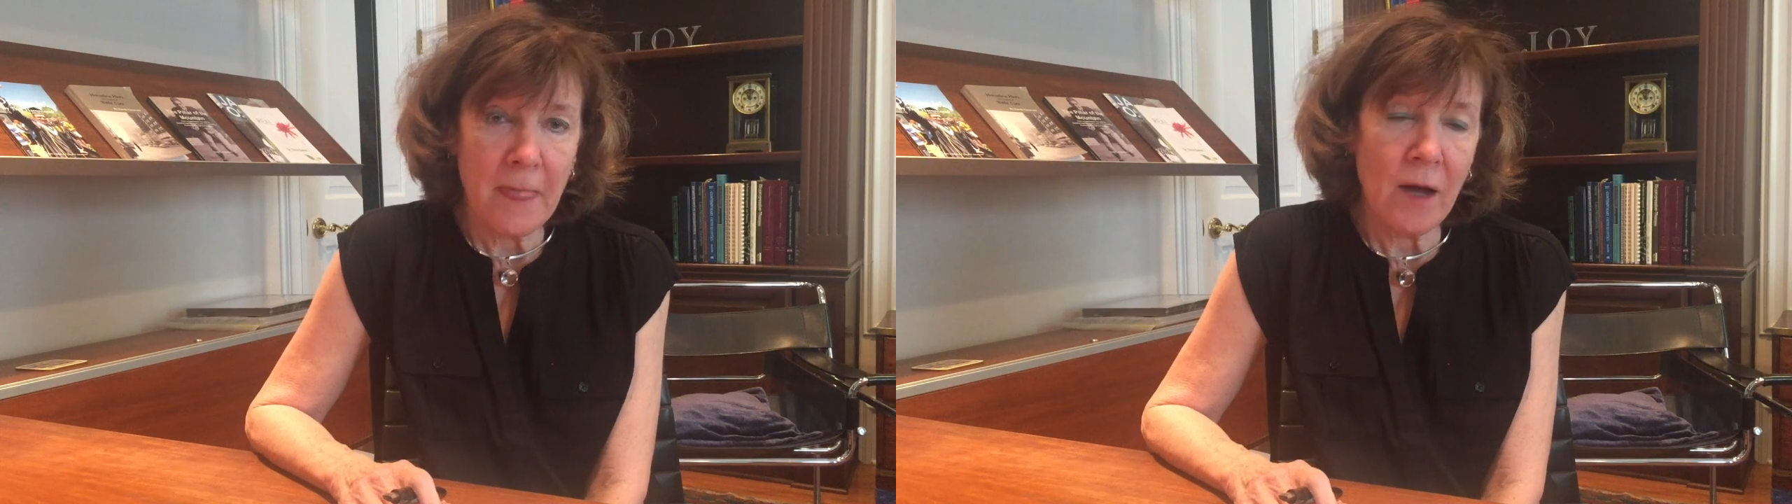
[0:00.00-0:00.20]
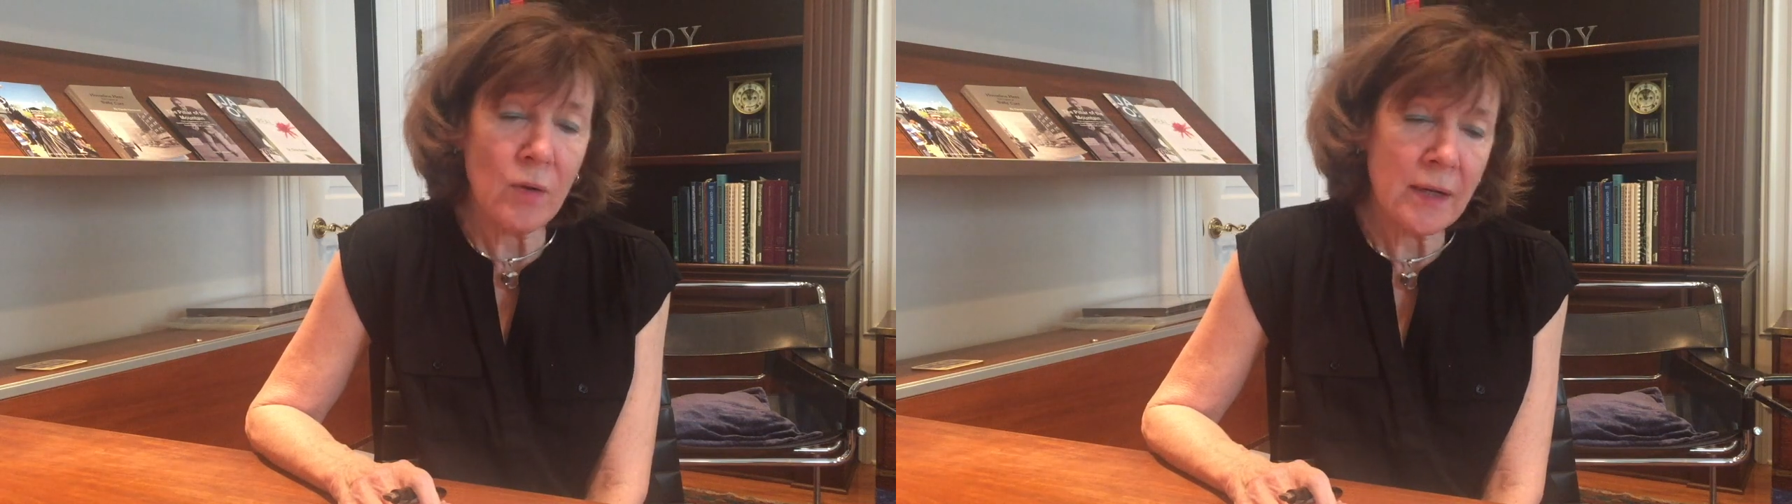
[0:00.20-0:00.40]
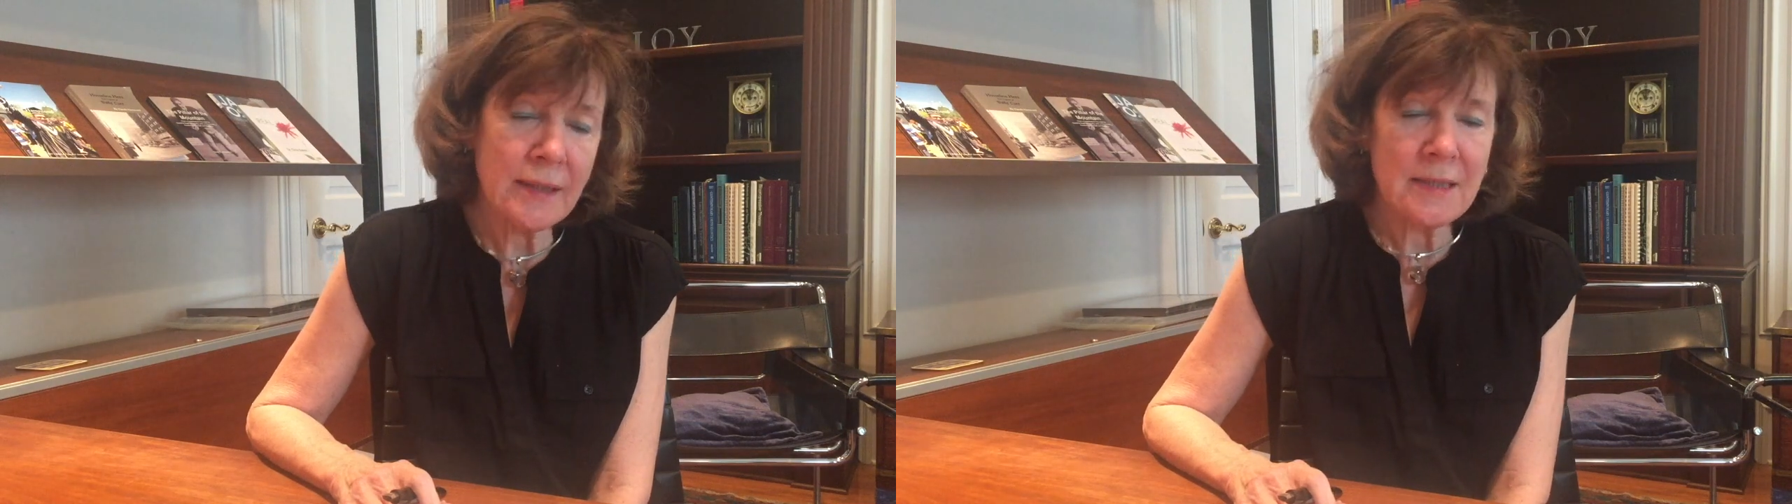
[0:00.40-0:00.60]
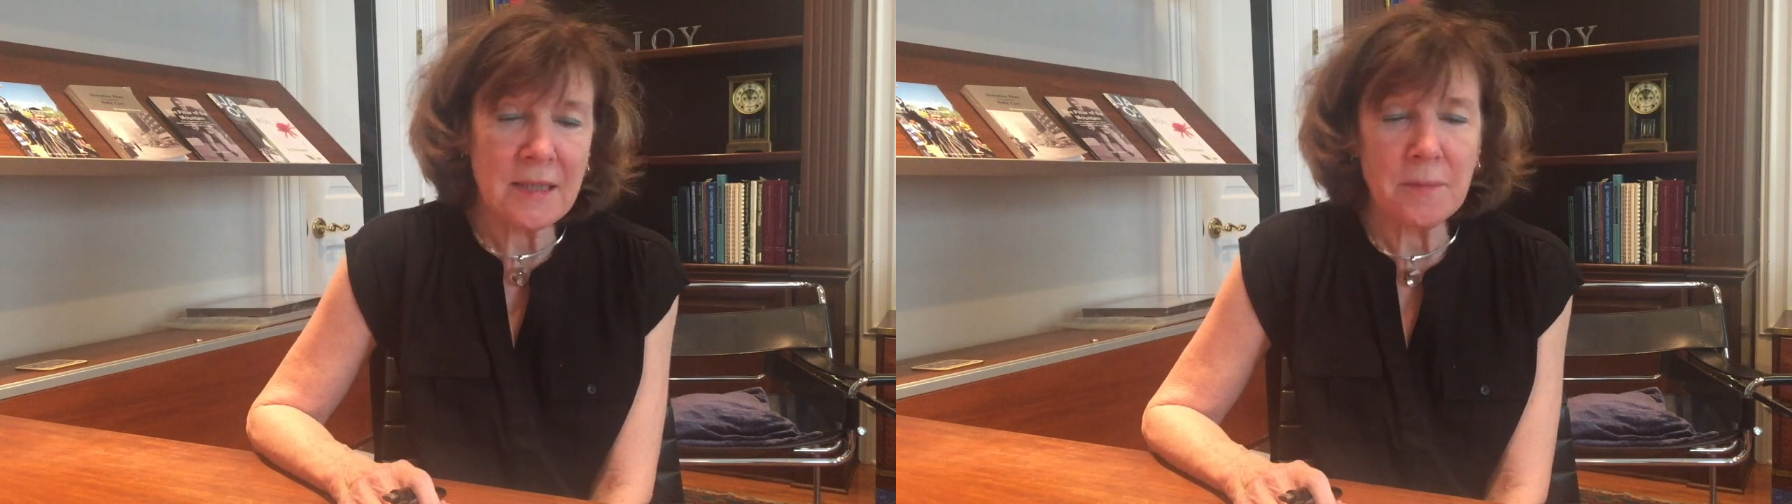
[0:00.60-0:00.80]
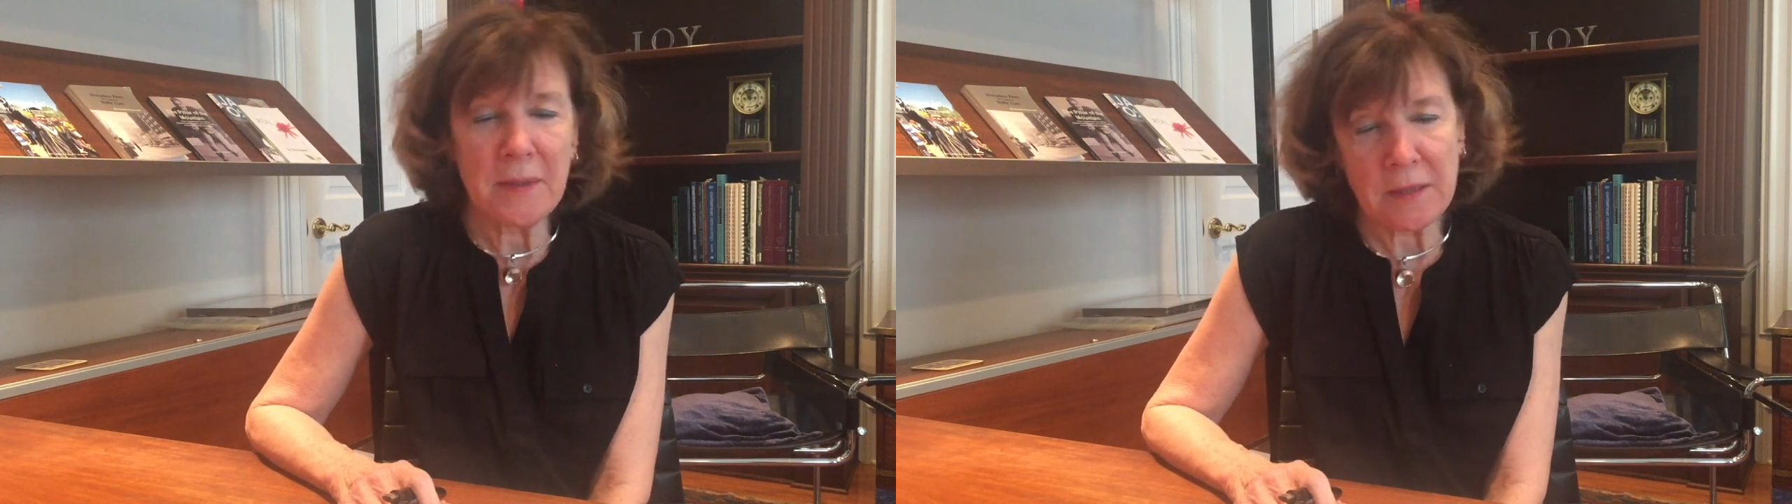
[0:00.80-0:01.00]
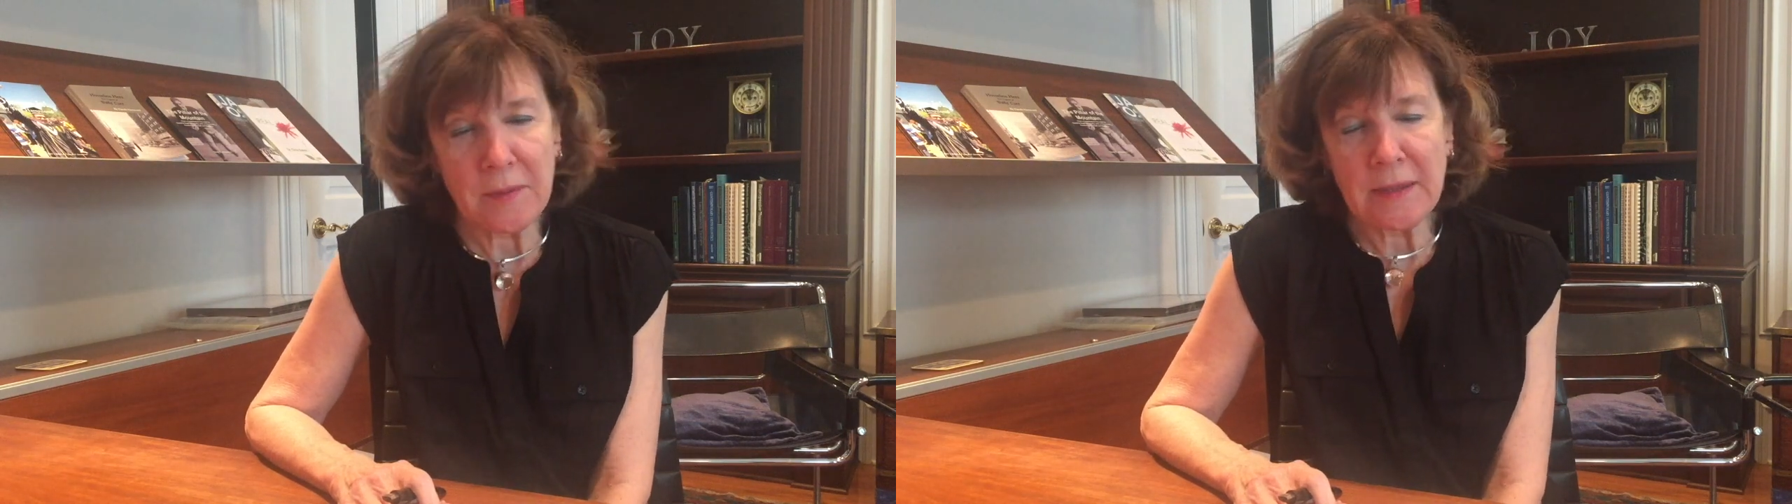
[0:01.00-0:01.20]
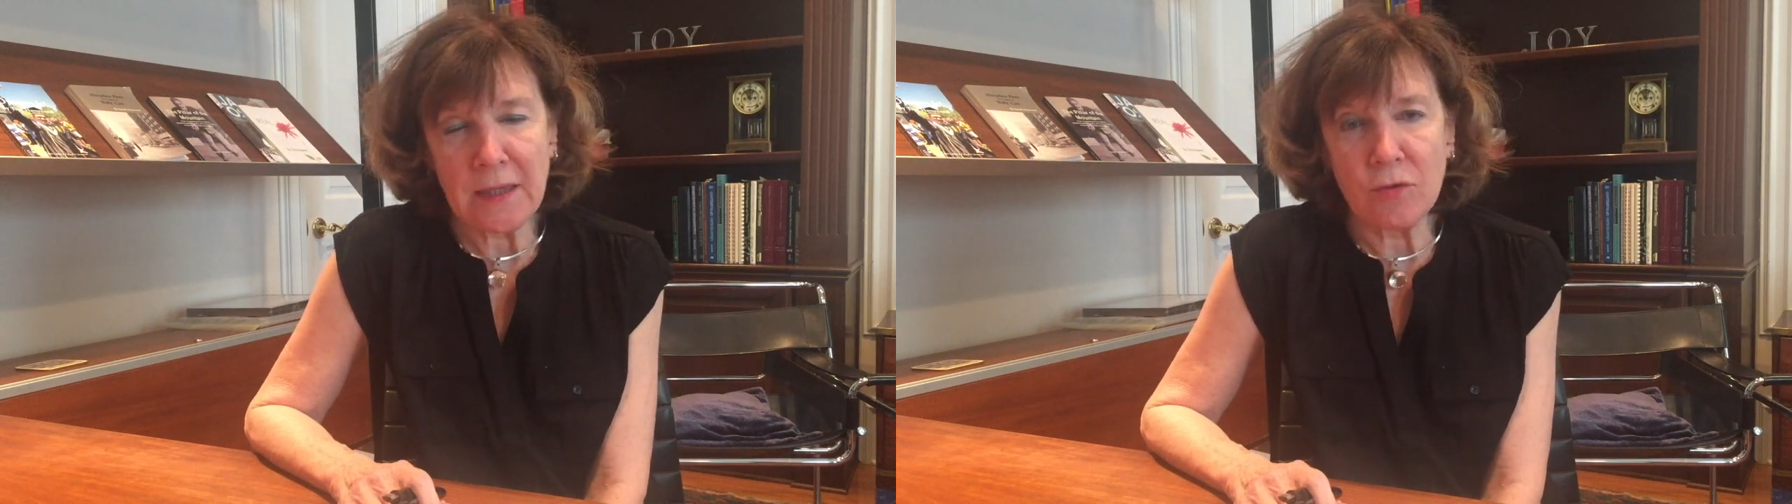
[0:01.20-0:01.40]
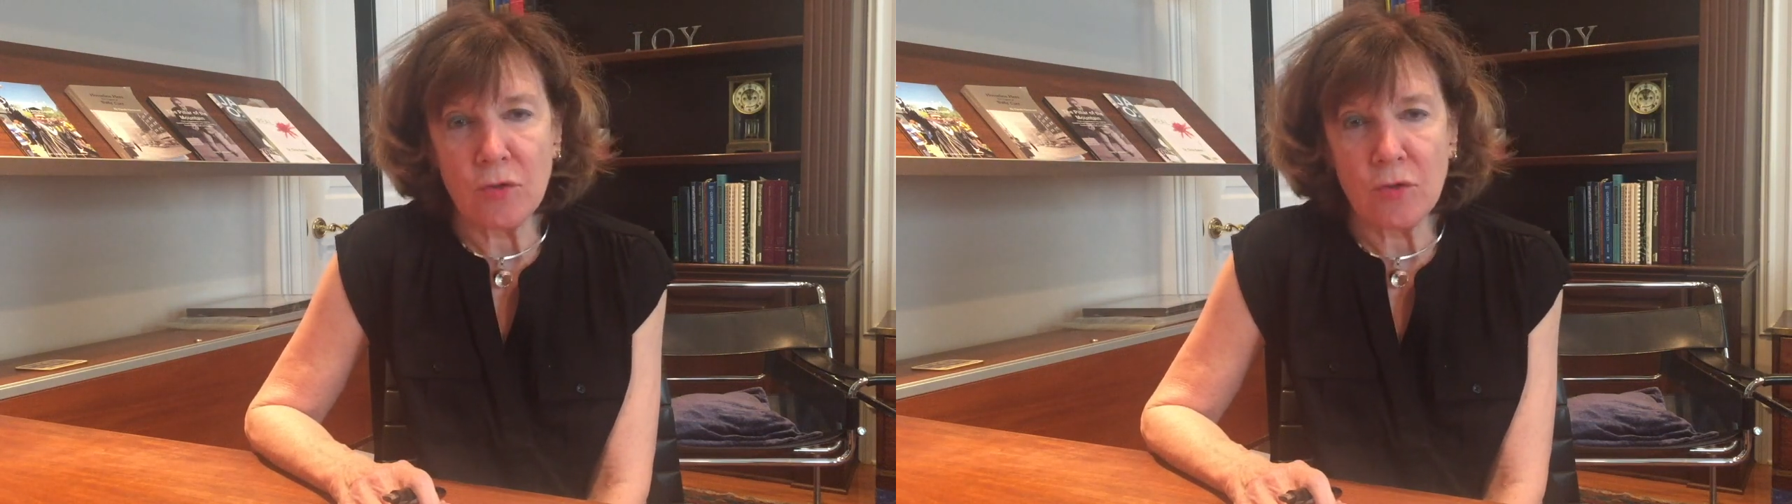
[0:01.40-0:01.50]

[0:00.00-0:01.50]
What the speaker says: Well, I guess a space maintainer,